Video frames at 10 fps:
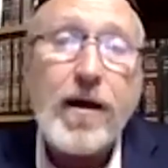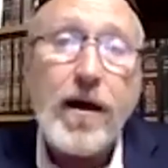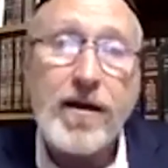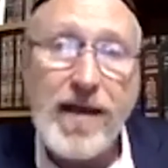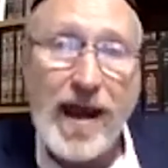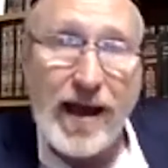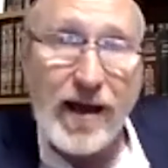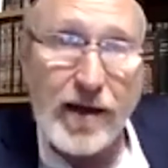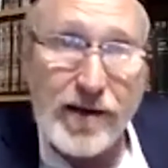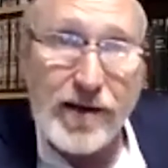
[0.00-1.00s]
a
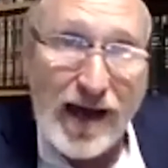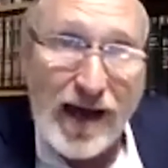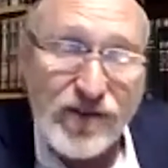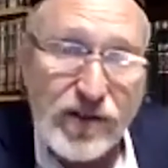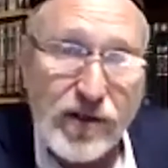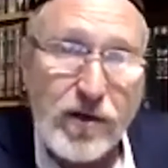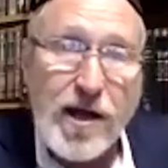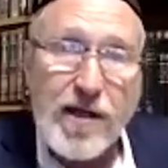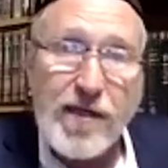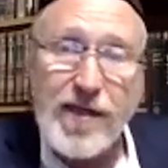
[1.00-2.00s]
Nazir
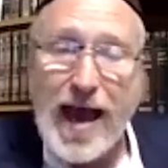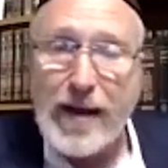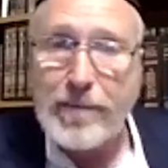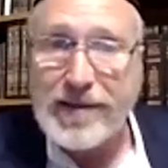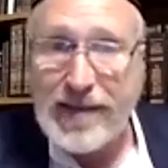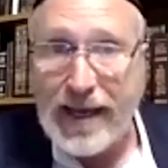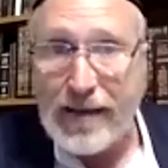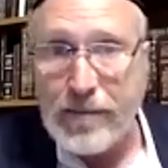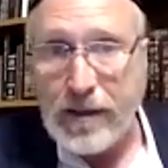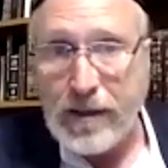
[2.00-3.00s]
that
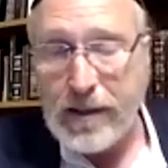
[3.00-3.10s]
became